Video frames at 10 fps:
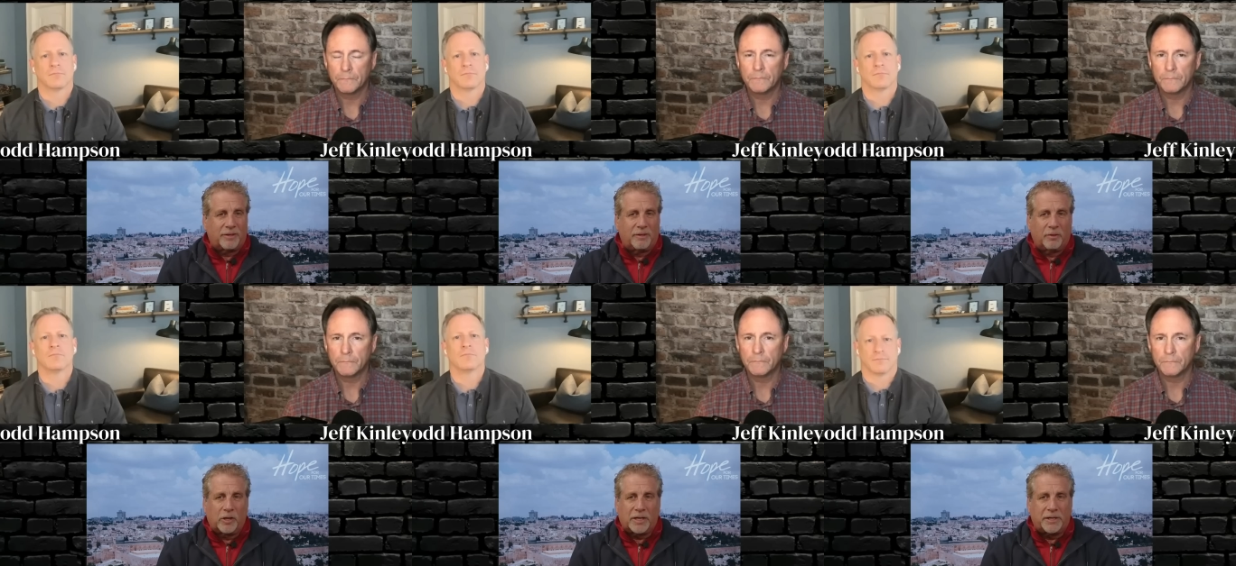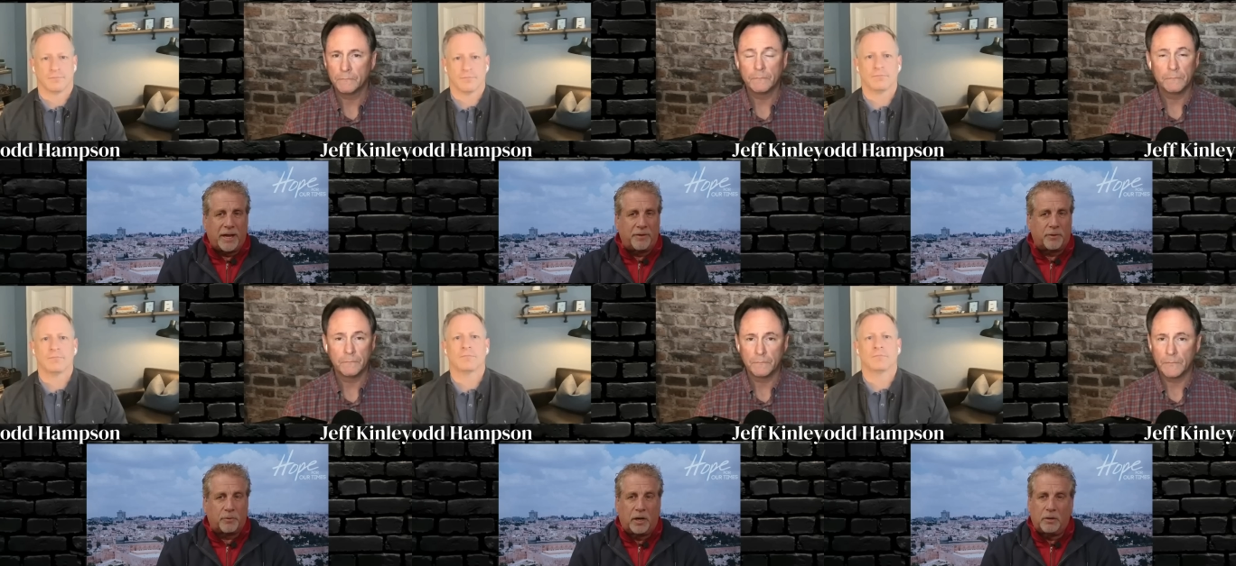Speaker 1: looking down
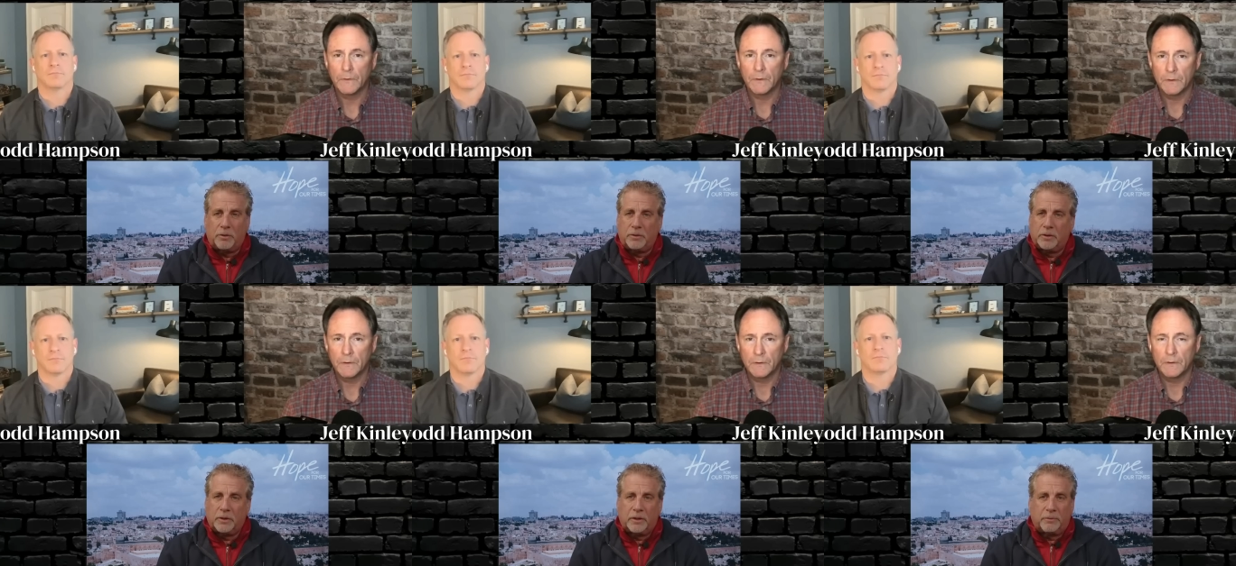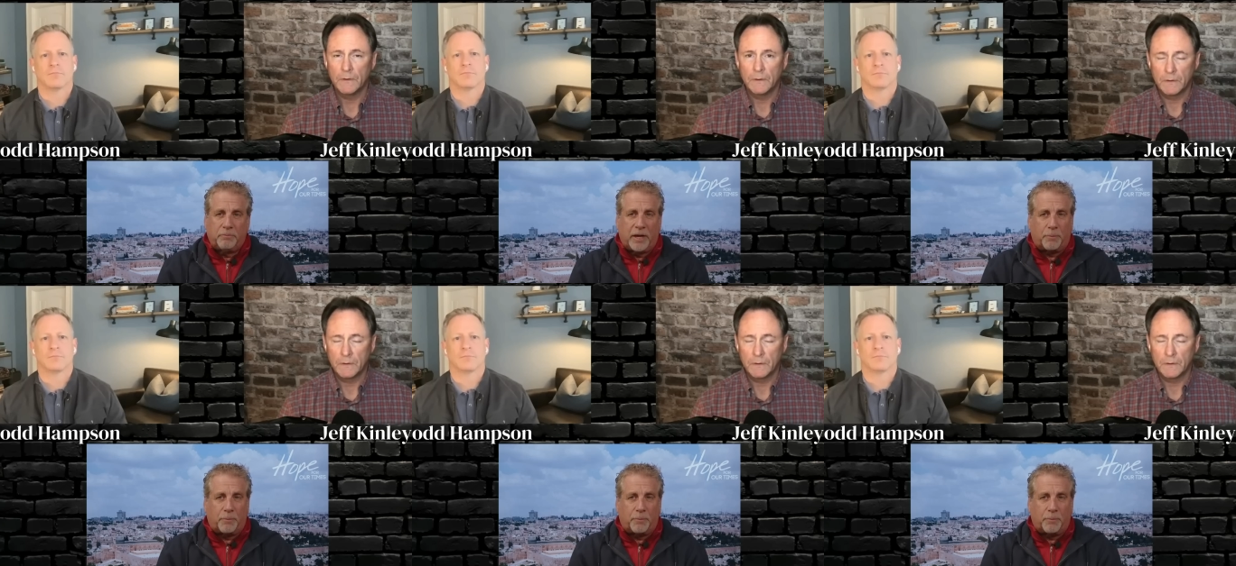the road, man,